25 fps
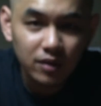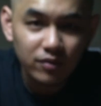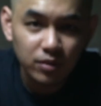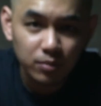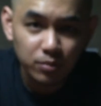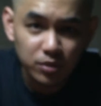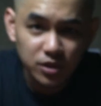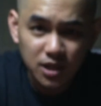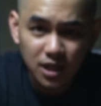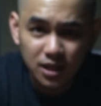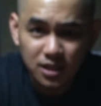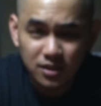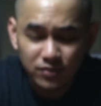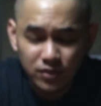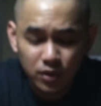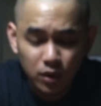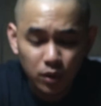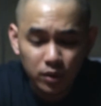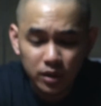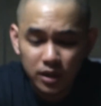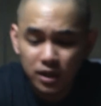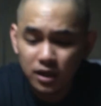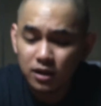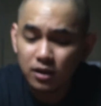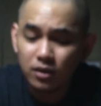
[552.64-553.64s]
of the protective
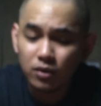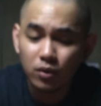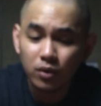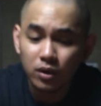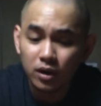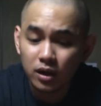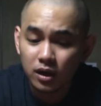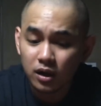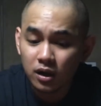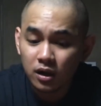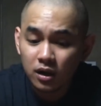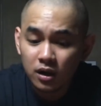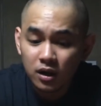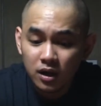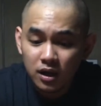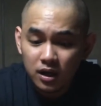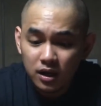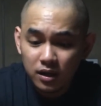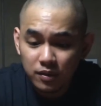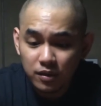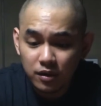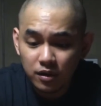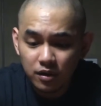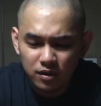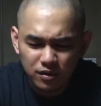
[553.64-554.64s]
coating or
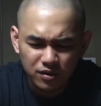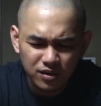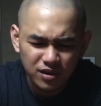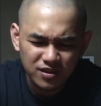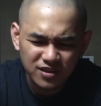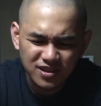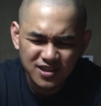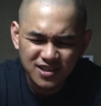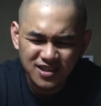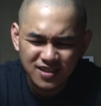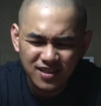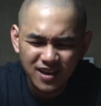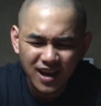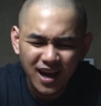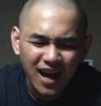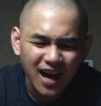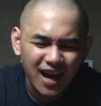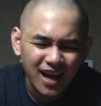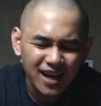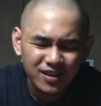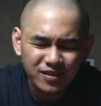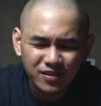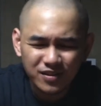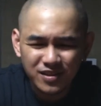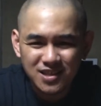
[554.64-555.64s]
the
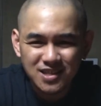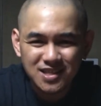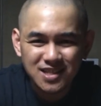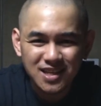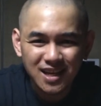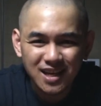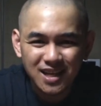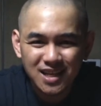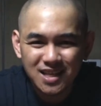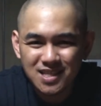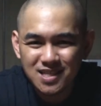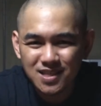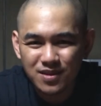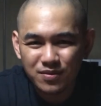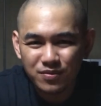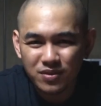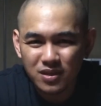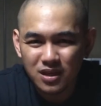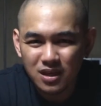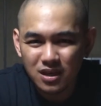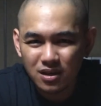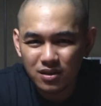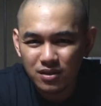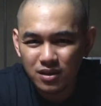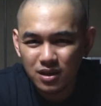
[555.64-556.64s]
height or the size of
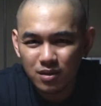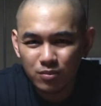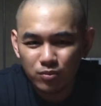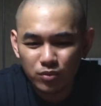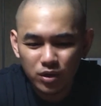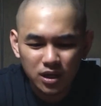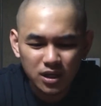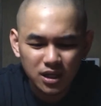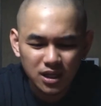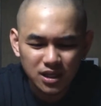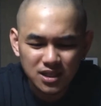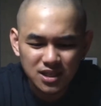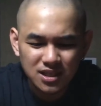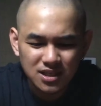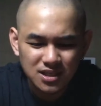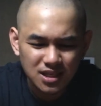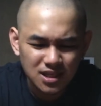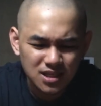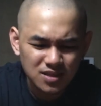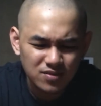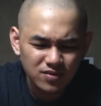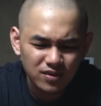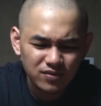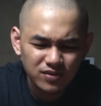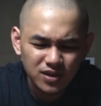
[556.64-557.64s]
the Imran
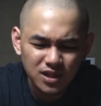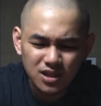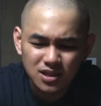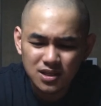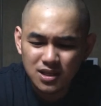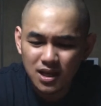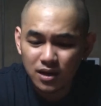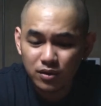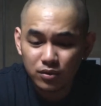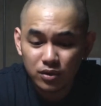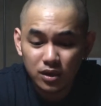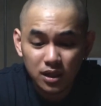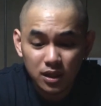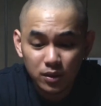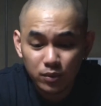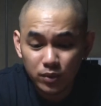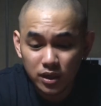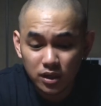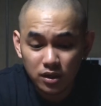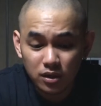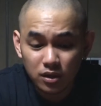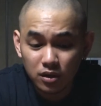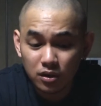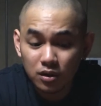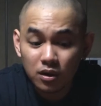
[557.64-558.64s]
18650s. I really
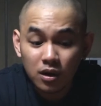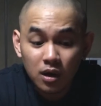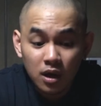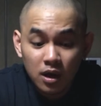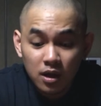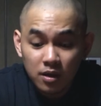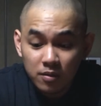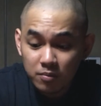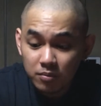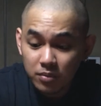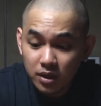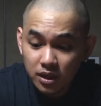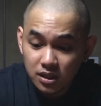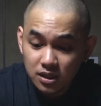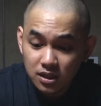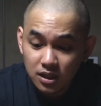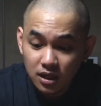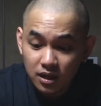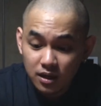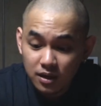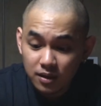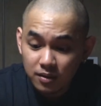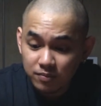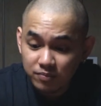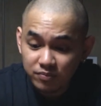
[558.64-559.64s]
wouldn't know, but
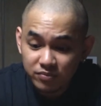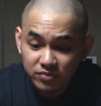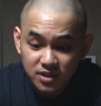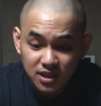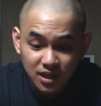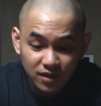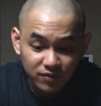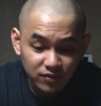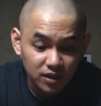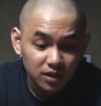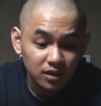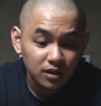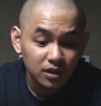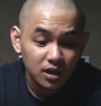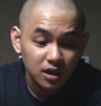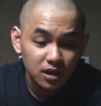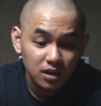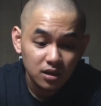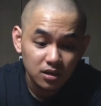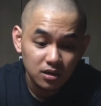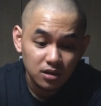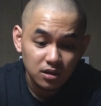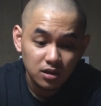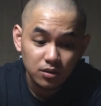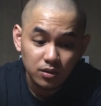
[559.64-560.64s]

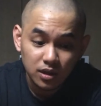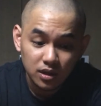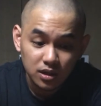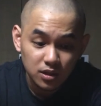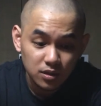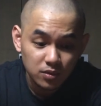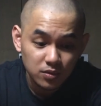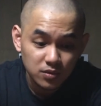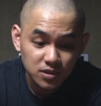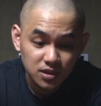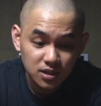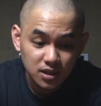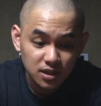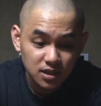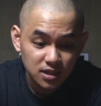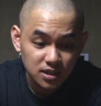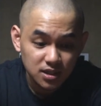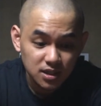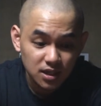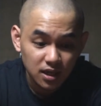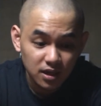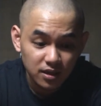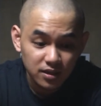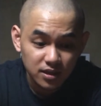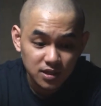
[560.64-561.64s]
definitely you can use this
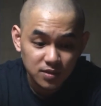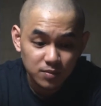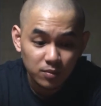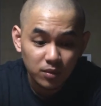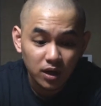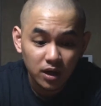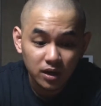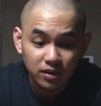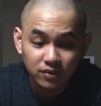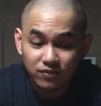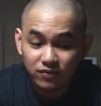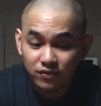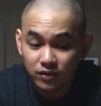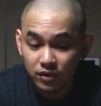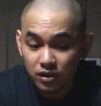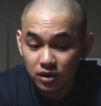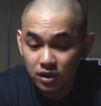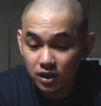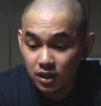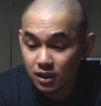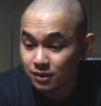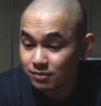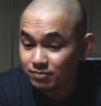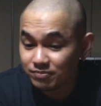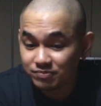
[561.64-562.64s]
this mod
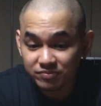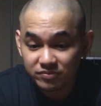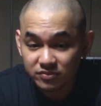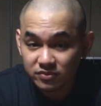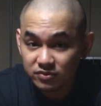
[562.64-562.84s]
for